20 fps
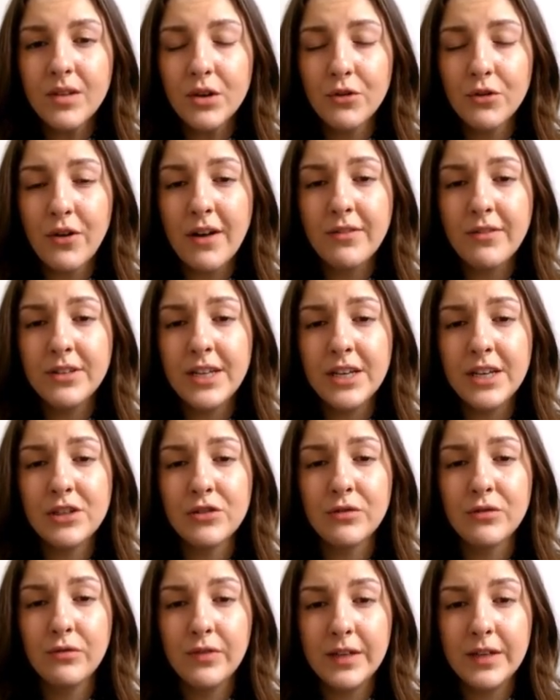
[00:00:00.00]

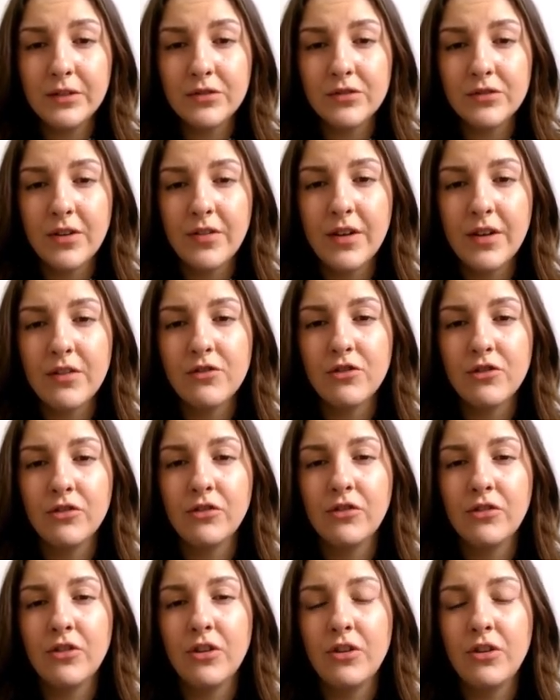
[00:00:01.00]
gravitational field strength is
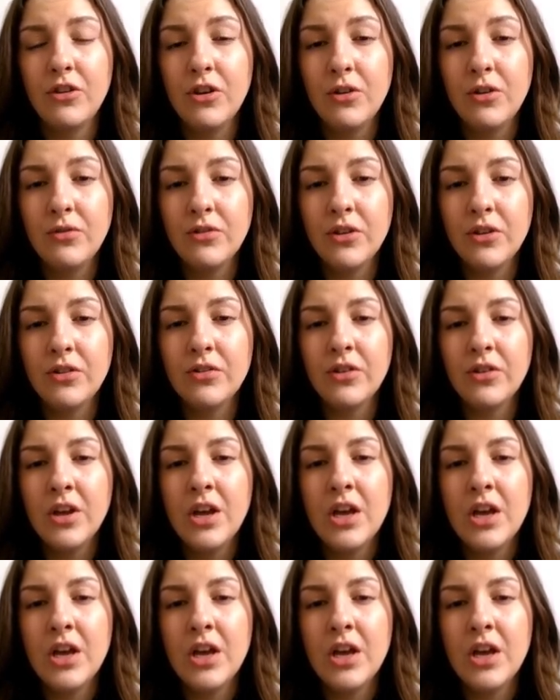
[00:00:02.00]
just the newtons